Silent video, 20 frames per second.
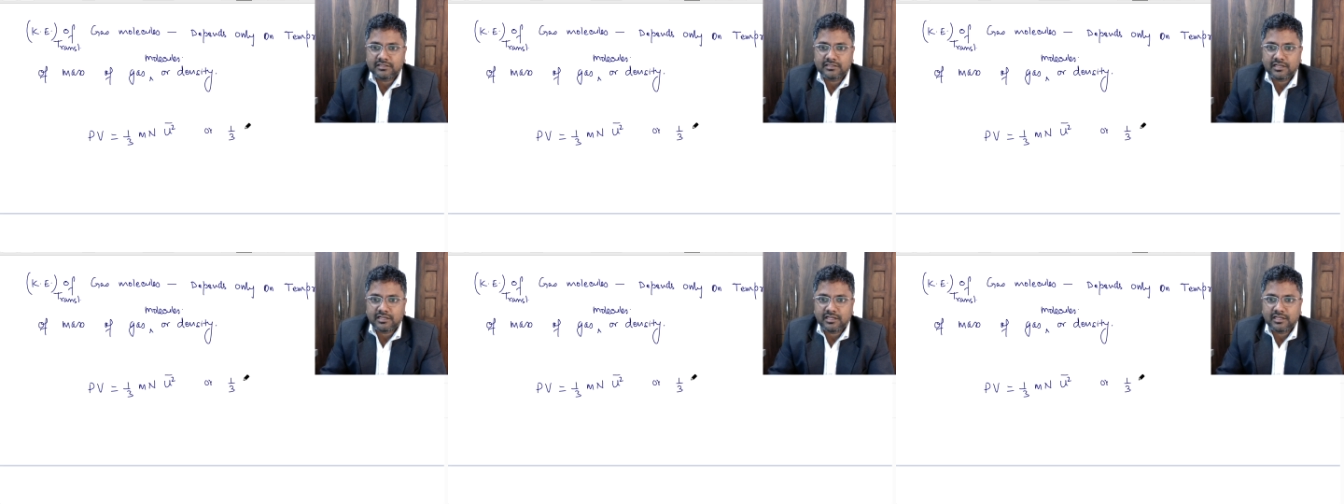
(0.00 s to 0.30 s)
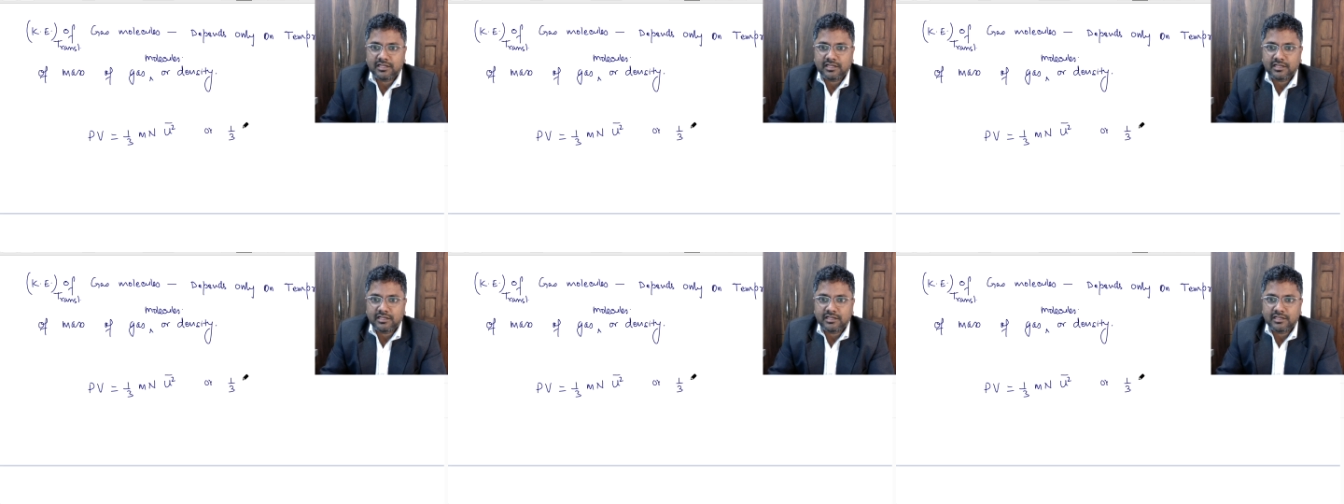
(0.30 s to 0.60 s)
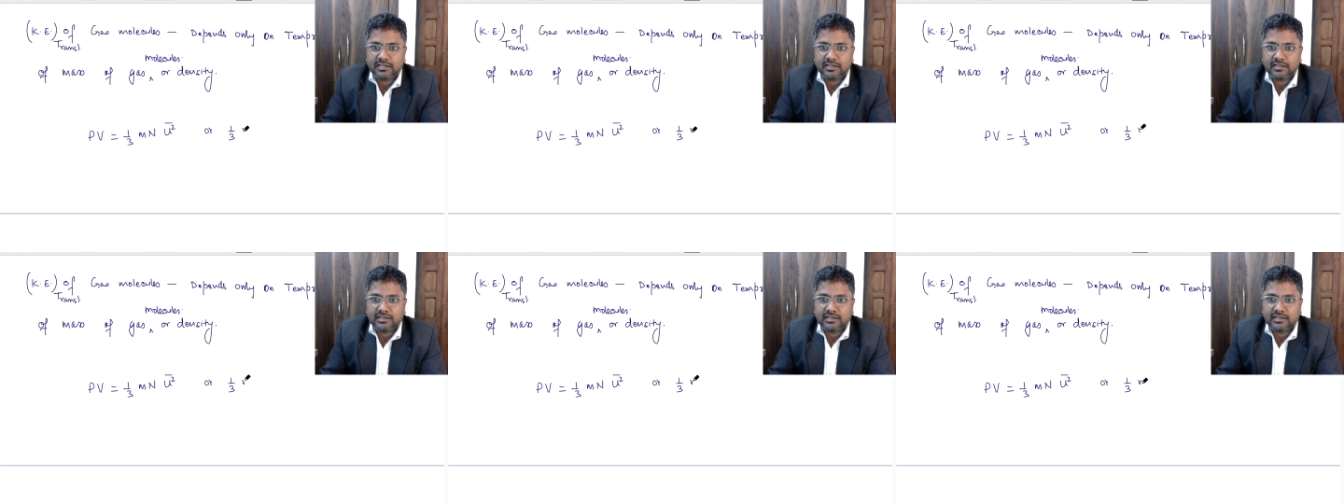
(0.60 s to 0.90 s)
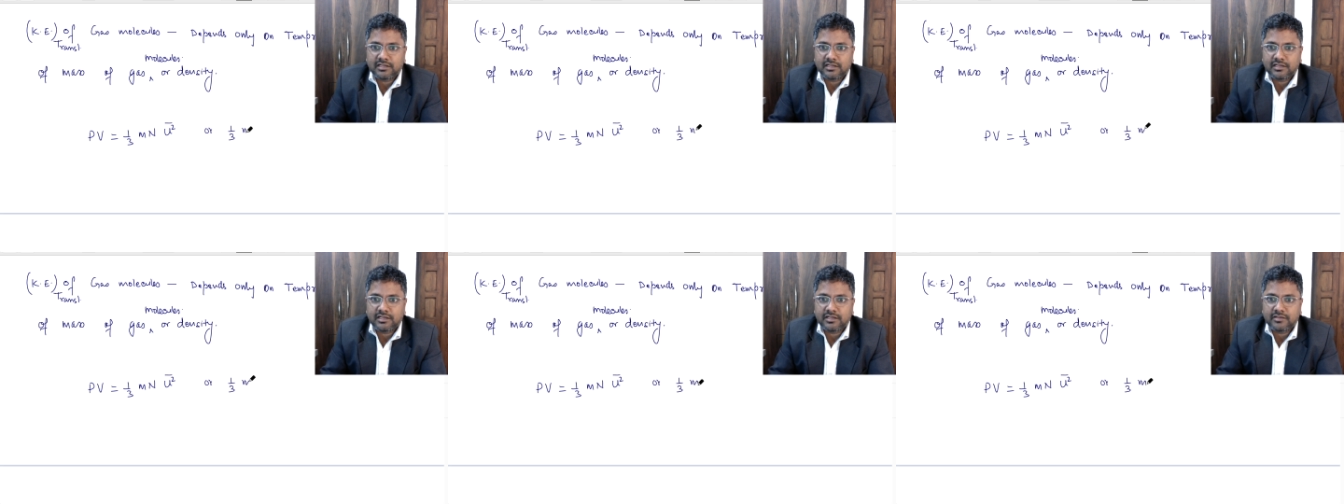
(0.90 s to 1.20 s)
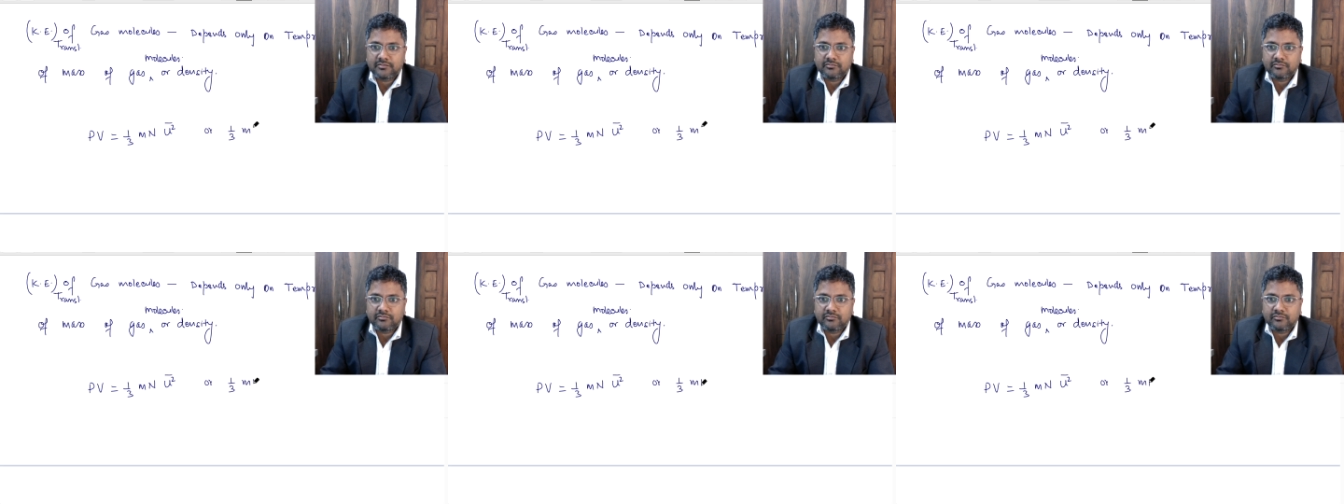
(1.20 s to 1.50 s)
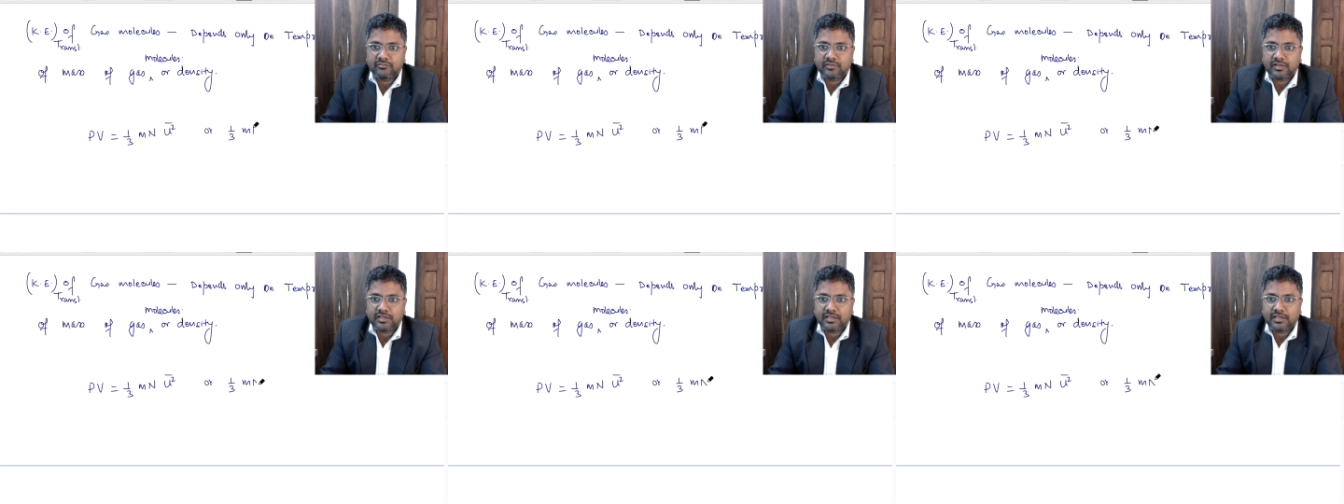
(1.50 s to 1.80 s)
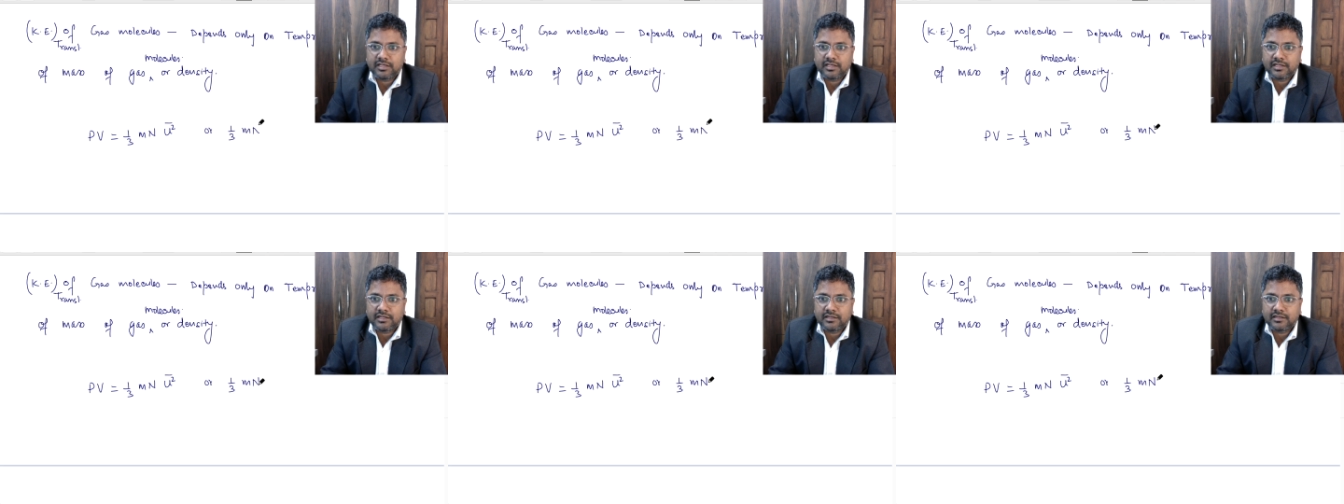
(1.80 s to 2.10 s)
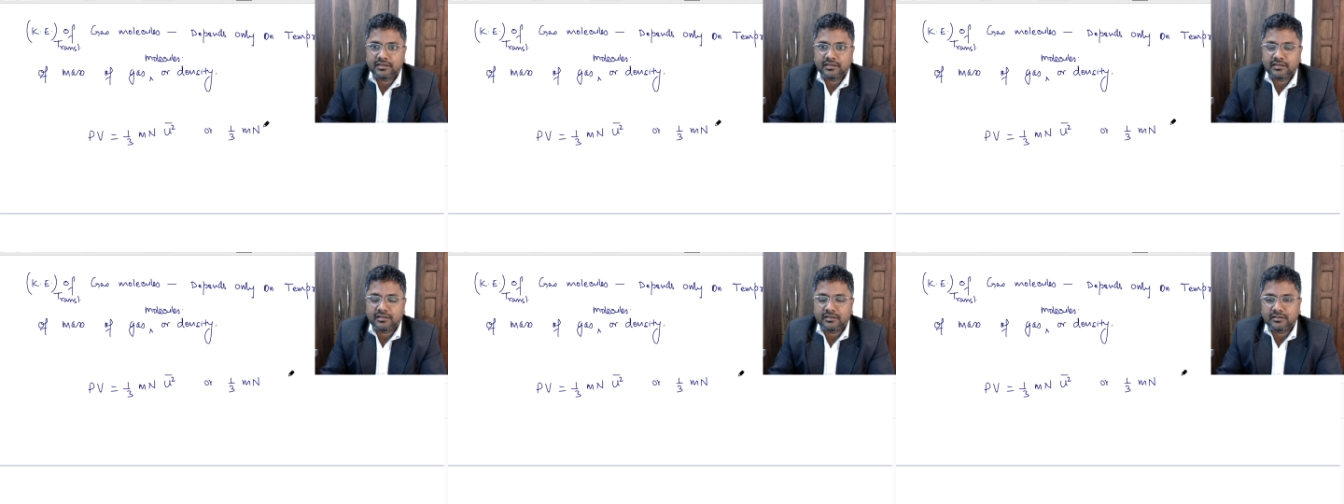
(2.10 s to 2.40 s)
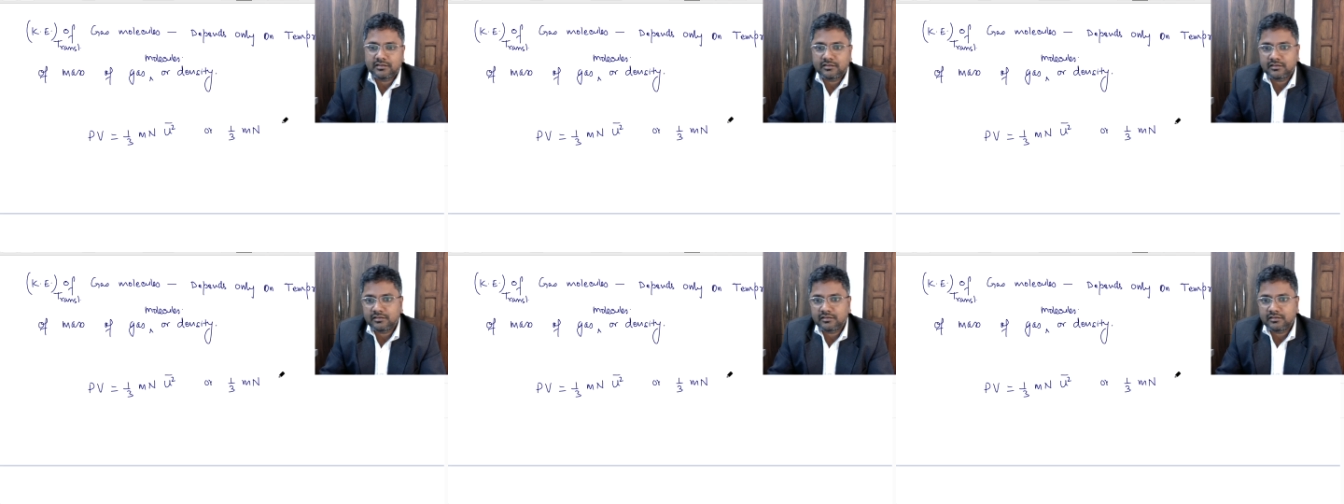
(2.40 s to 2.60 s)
3 mn